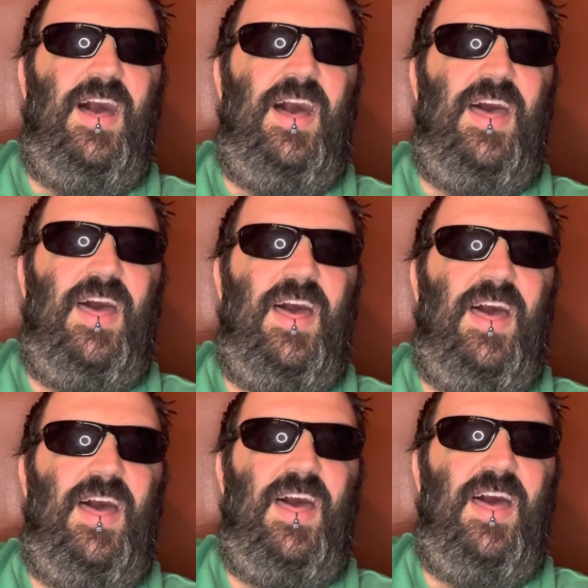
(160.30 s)

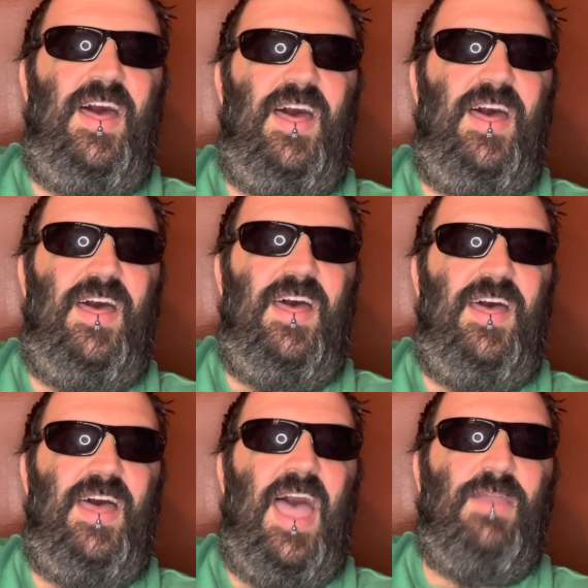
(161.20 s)

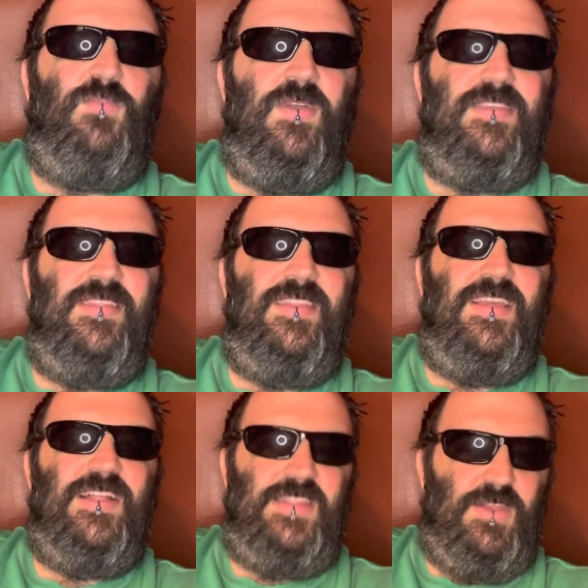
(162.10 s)
I wasn't
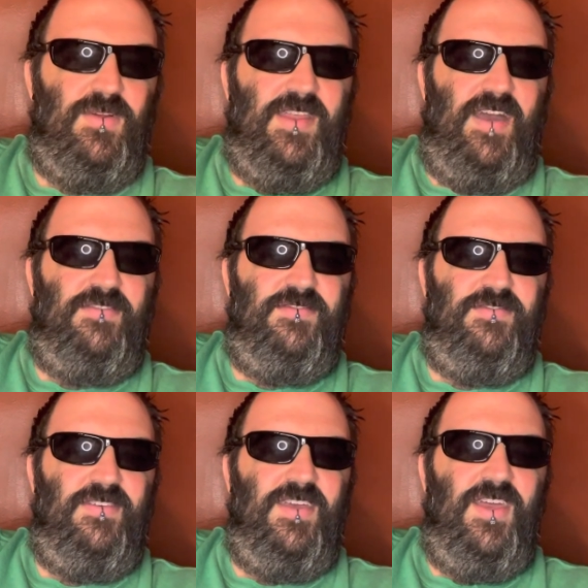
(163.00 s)
clear enough
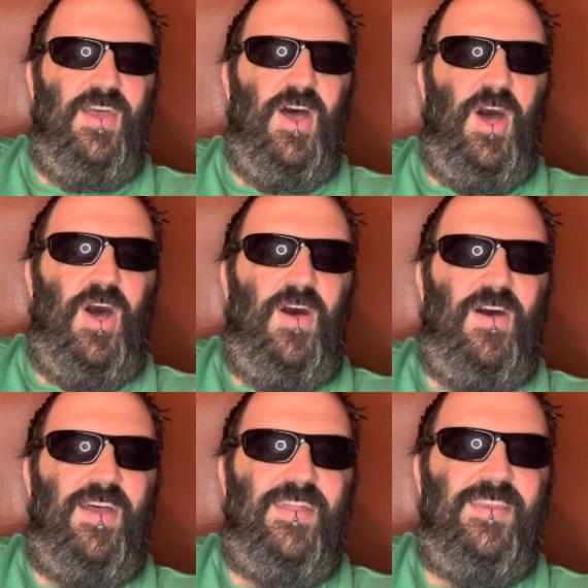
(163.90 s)

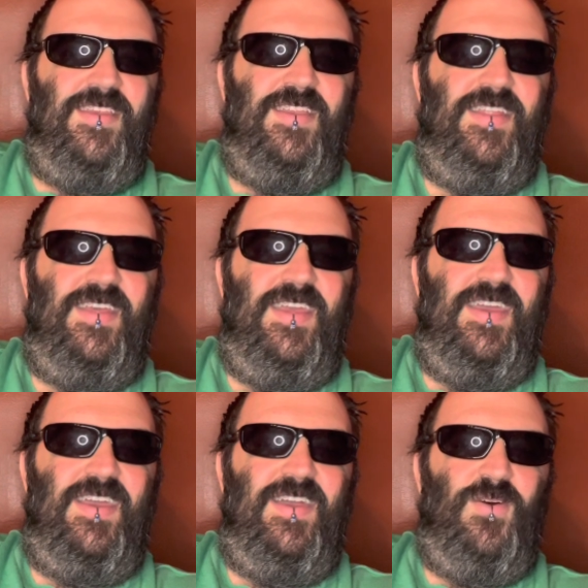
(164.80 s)
on
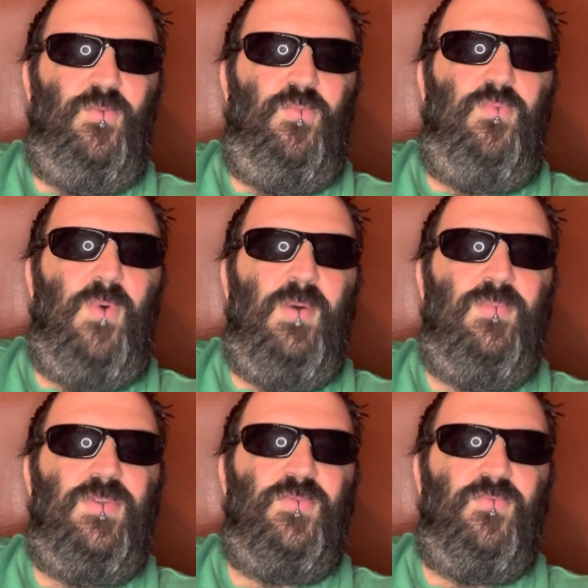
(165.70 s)
what
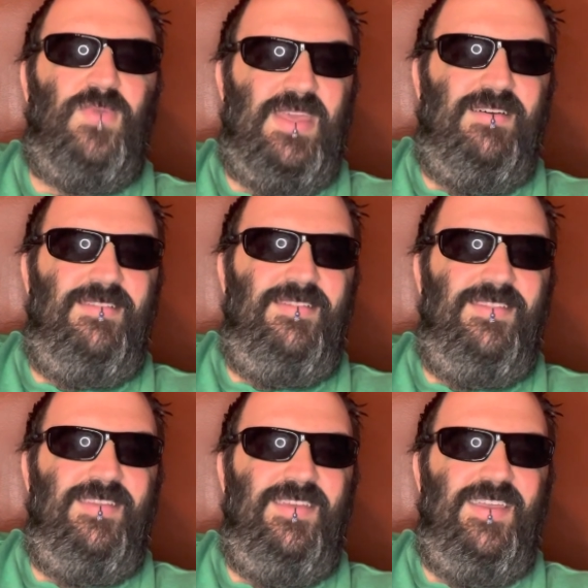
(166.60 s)
was real
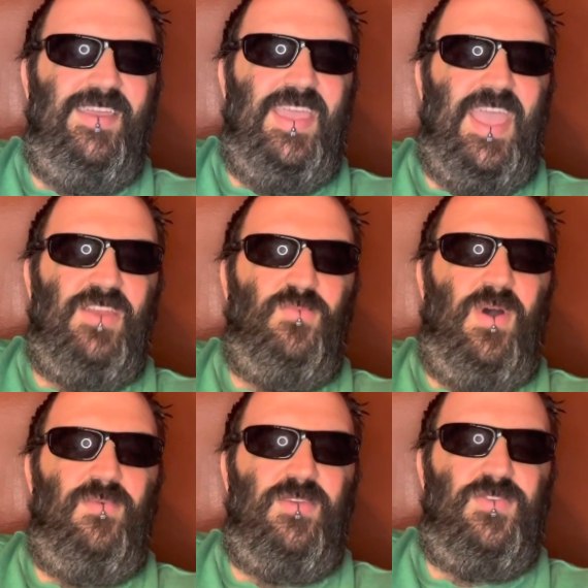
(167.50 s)
and
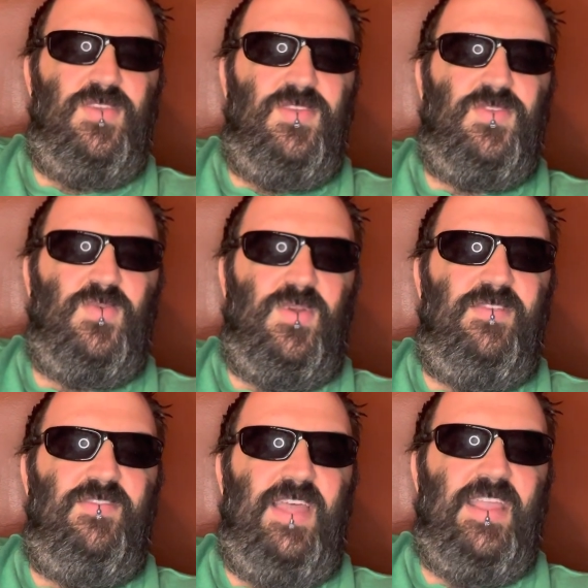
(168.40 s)
what was just sort
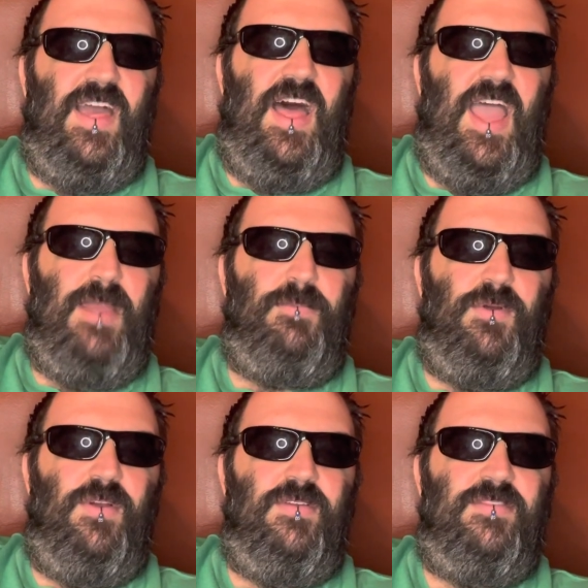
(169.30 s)
of, like, a
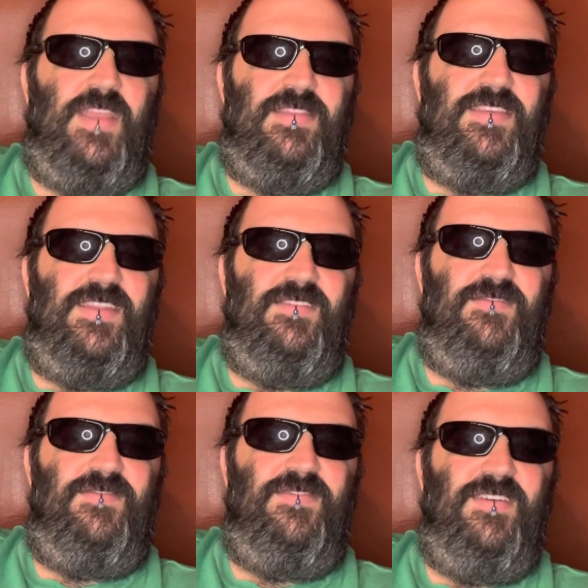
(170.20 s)

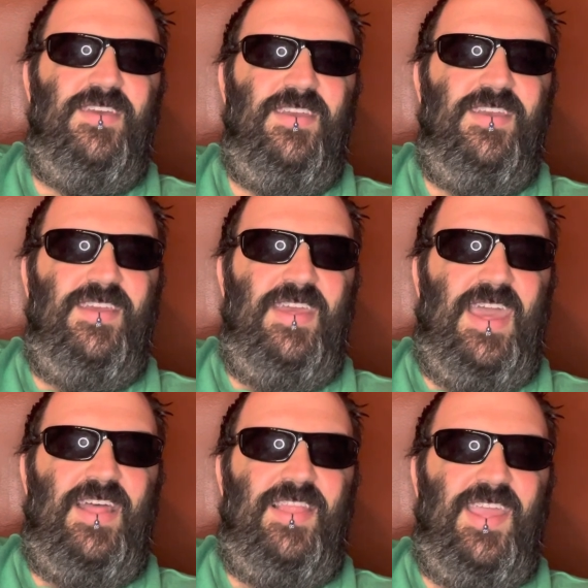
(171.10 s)
hypersensitive,
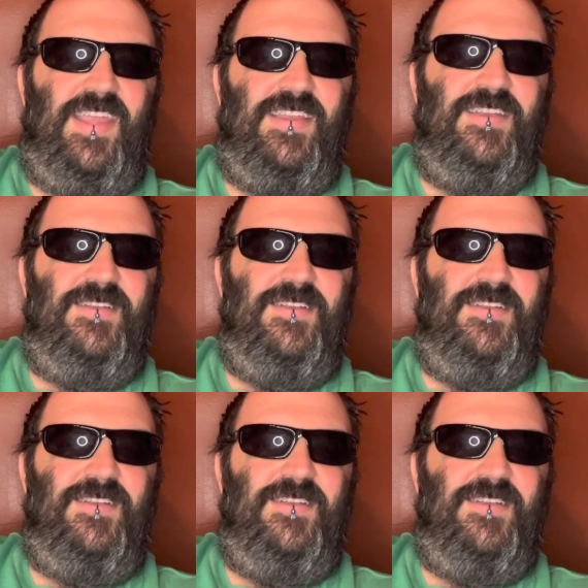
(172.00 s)
like,